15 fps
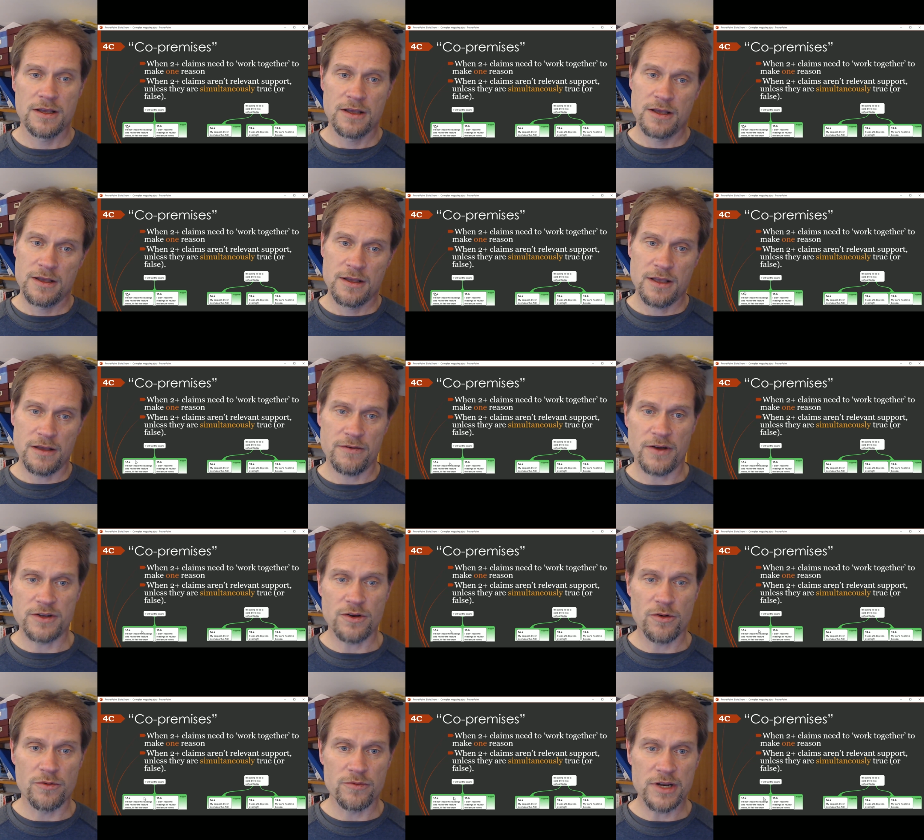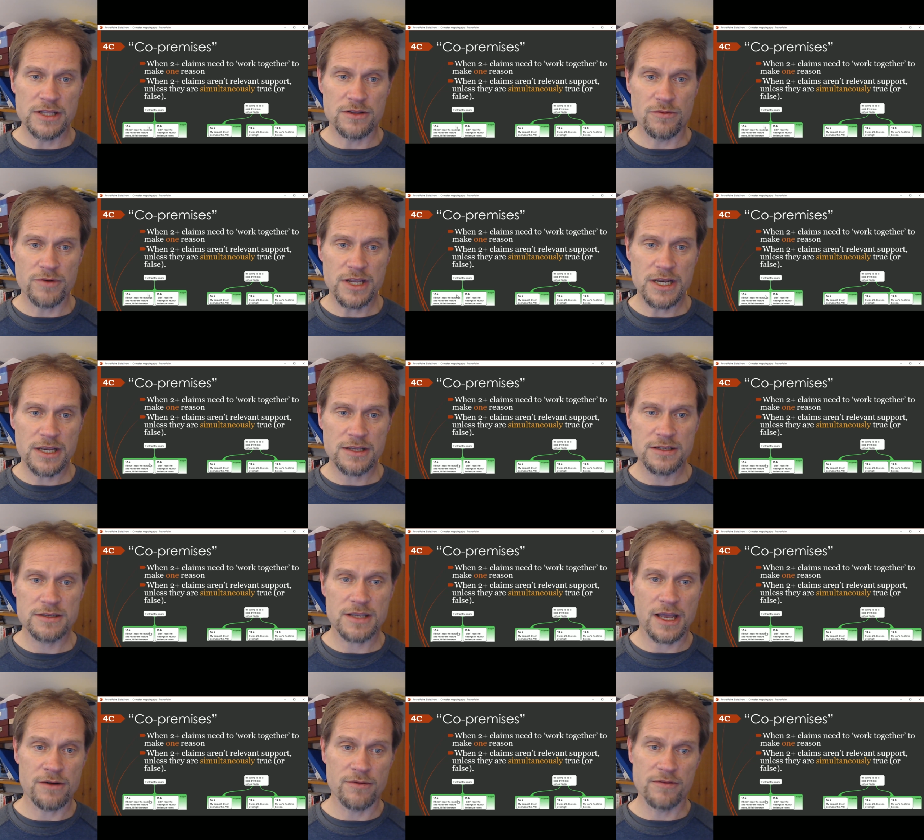if I don't read the readings
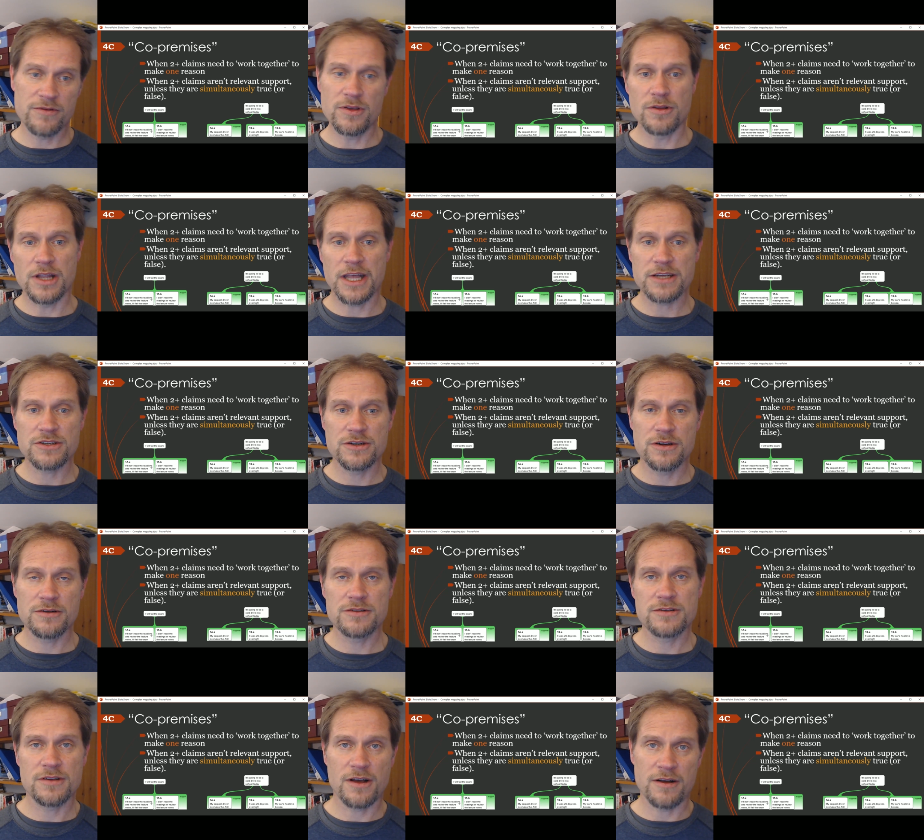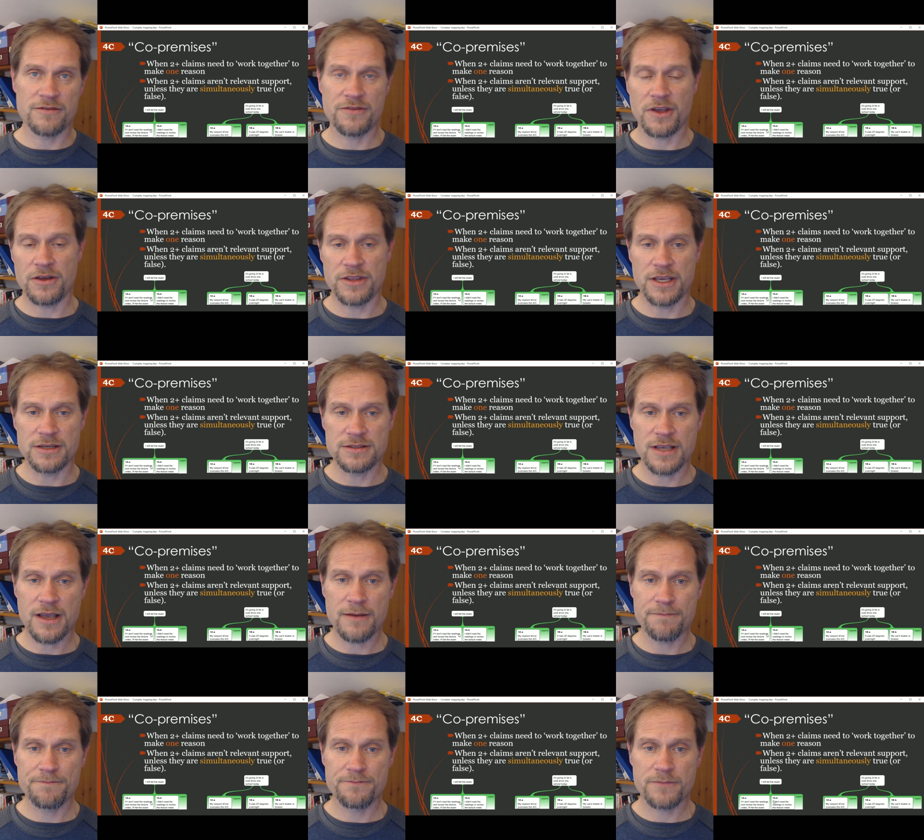and review the lecture notes, I'll fail the exam,
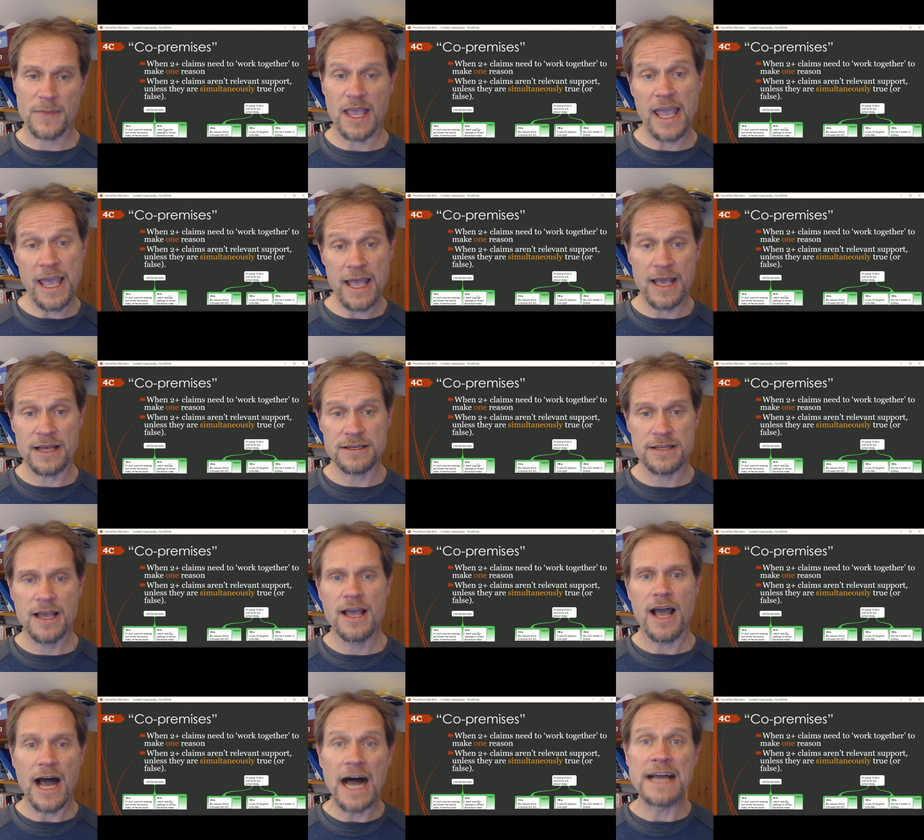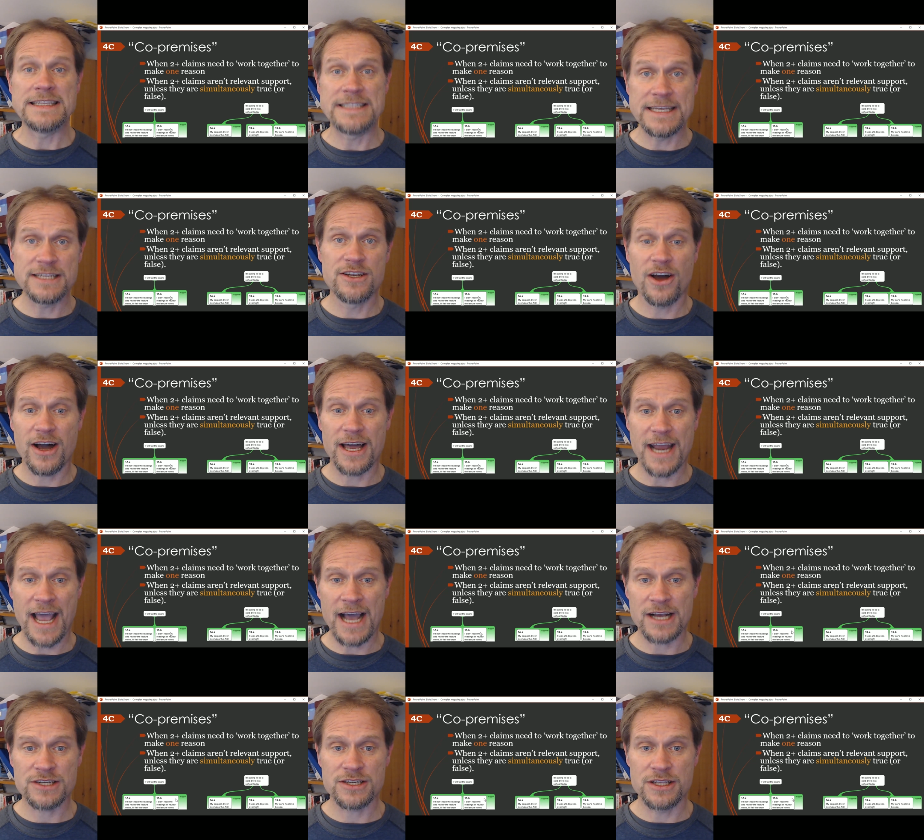and I did not
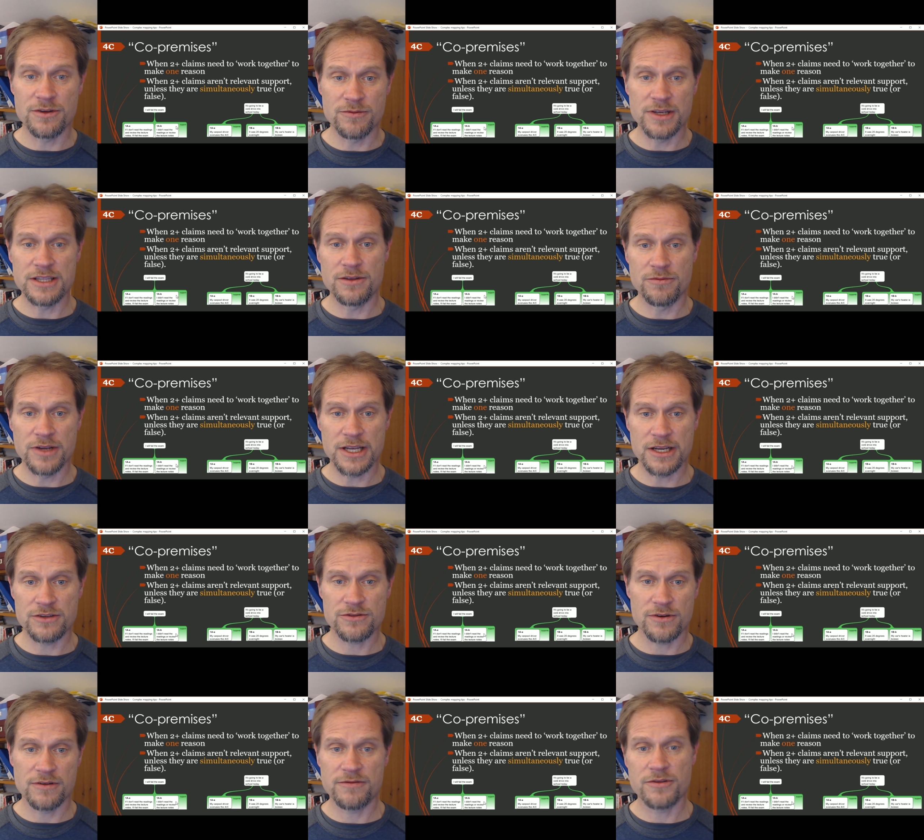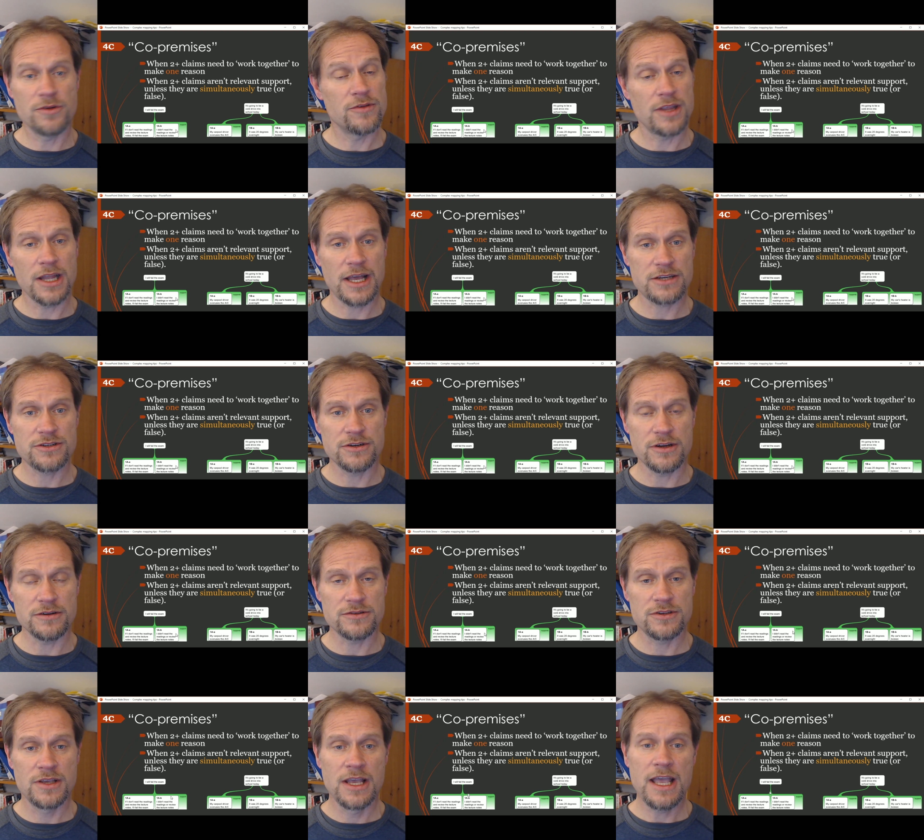actually read the readings or review the lecture notes.
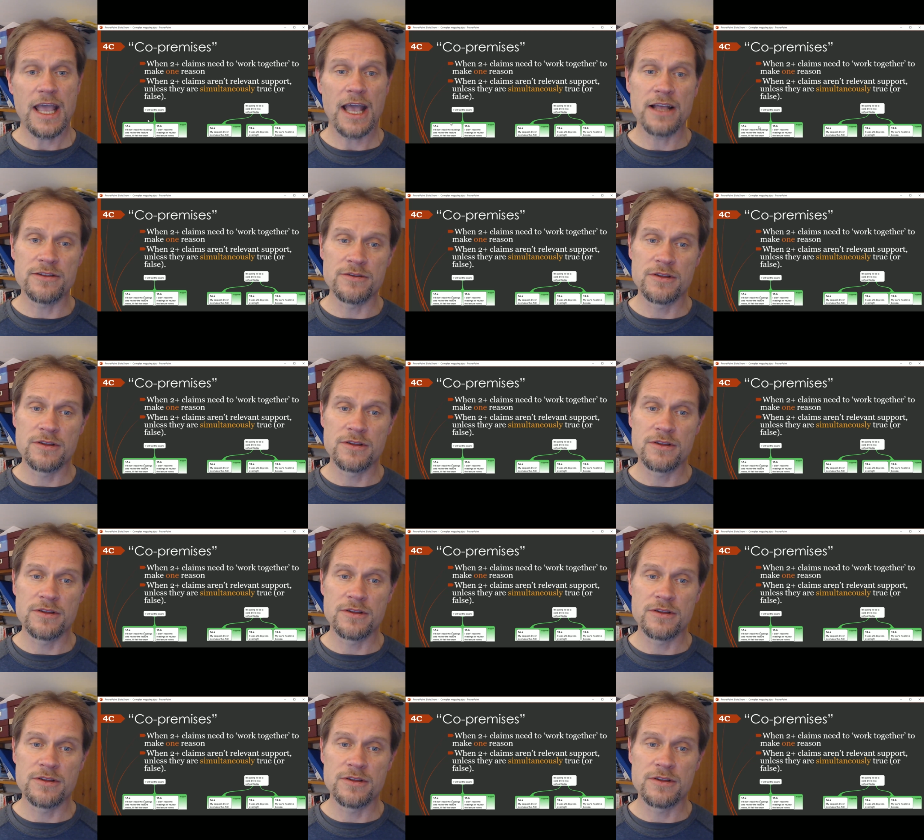And